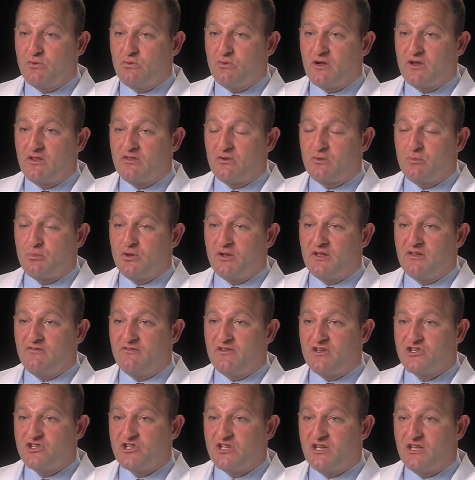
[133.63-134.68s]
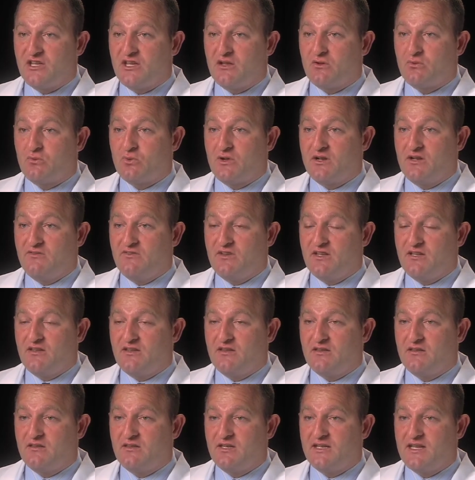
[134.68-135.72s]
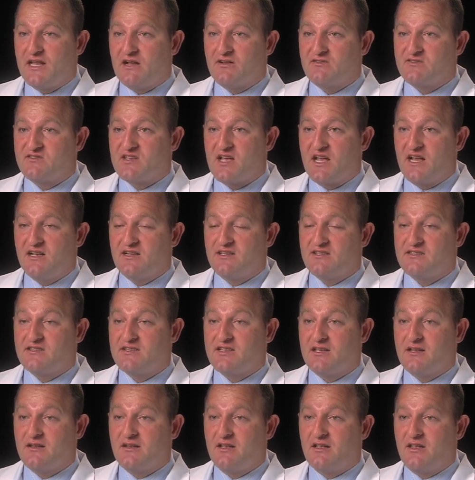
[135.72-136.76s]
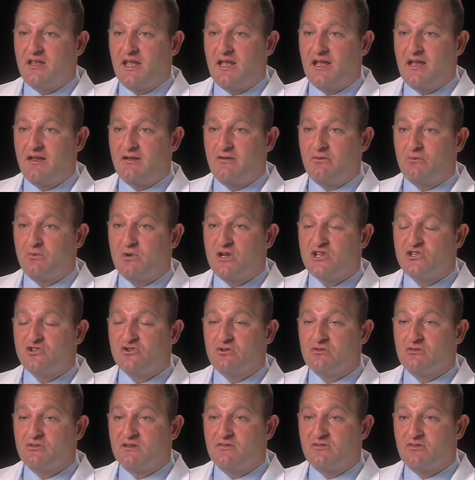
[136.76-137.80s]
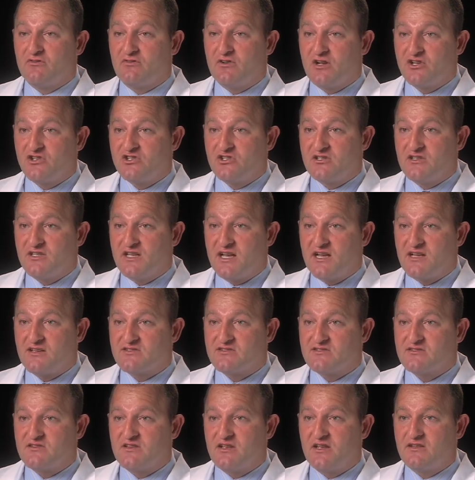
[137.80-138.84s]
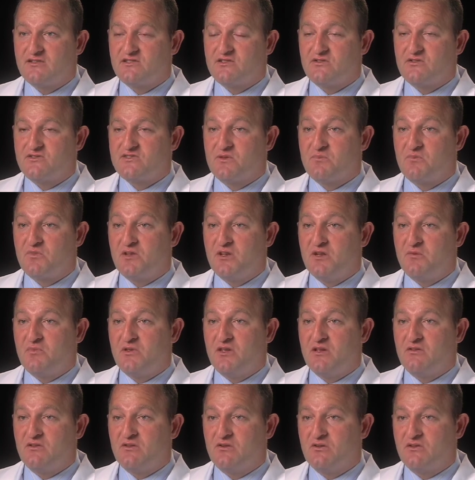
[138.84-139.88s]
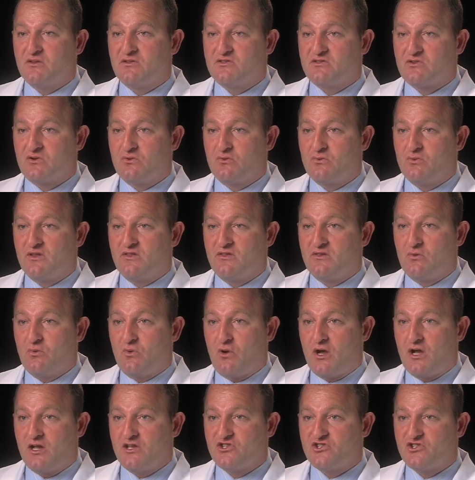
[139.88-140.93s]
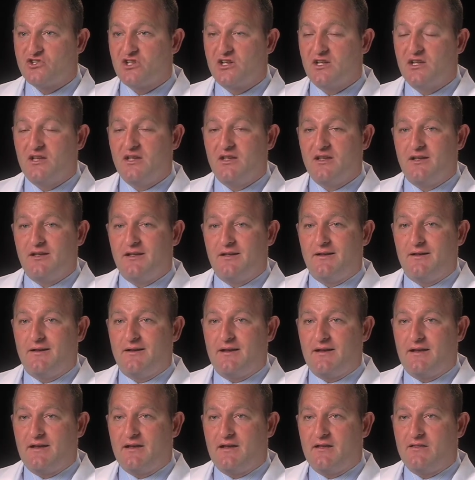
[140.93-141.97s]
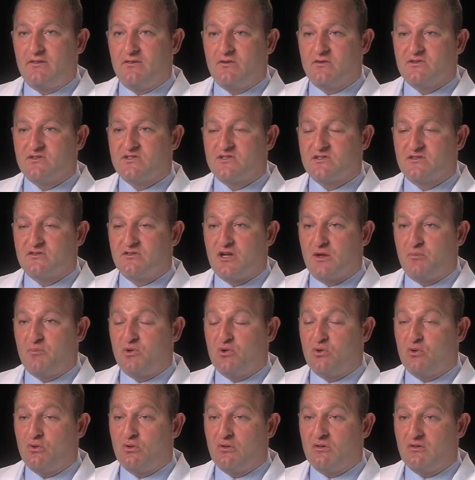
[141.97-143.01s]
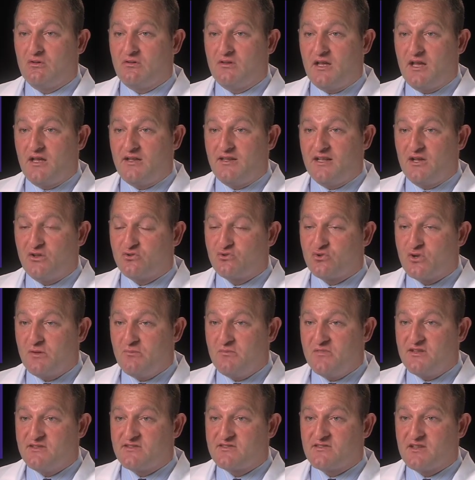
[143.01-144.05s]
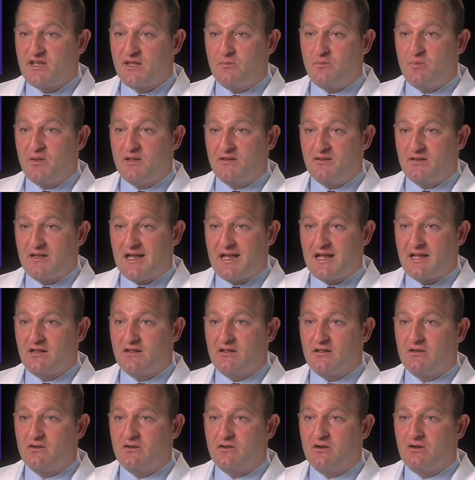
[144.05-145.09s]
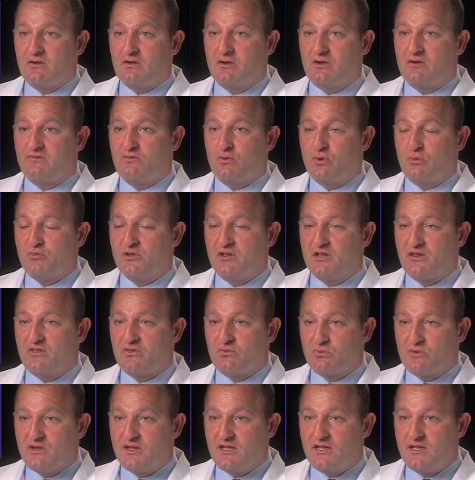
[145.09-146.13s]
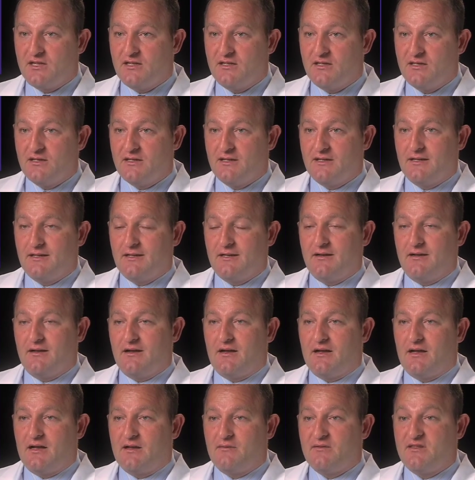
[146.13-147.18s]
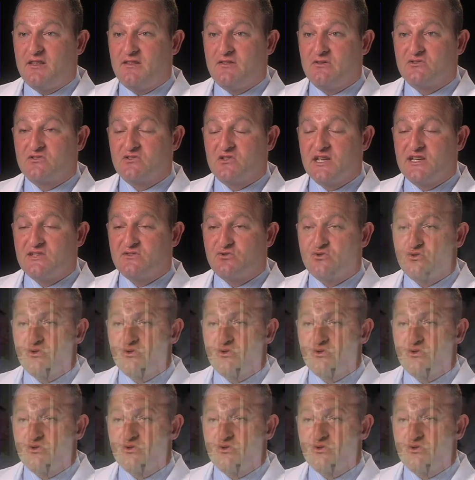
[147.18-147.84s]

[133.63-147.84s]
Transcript: well. They're pretty efficient in getting rid of it. The downside is that it can raise your liver function tests, and so it's something to be a little concerned with and watch. Uh, there's topical uh, nail treatments like Penlac or Formula three, uh, and then there's laser